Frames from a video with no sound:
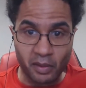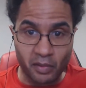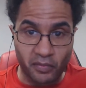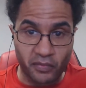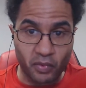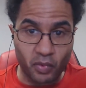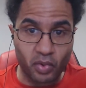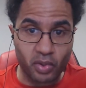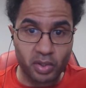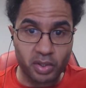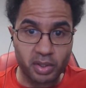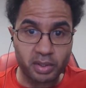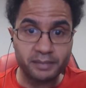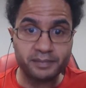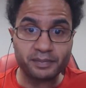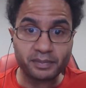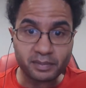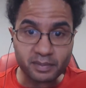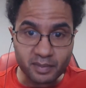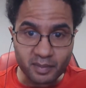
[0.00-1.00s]

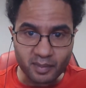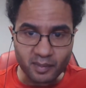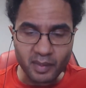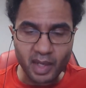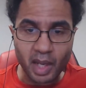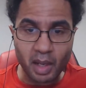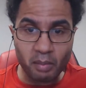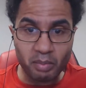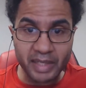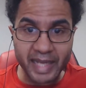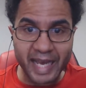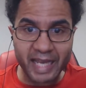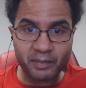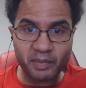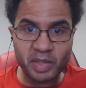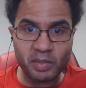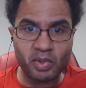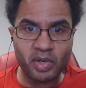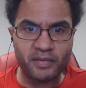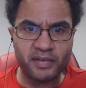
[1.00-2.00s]
for
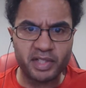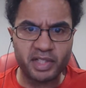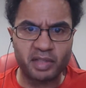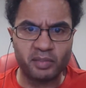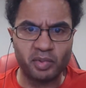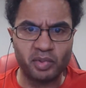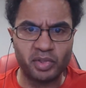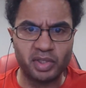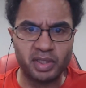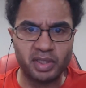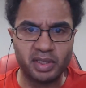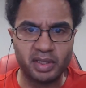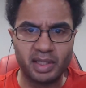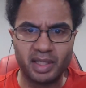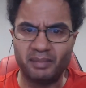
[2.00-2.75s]
Black people of a community.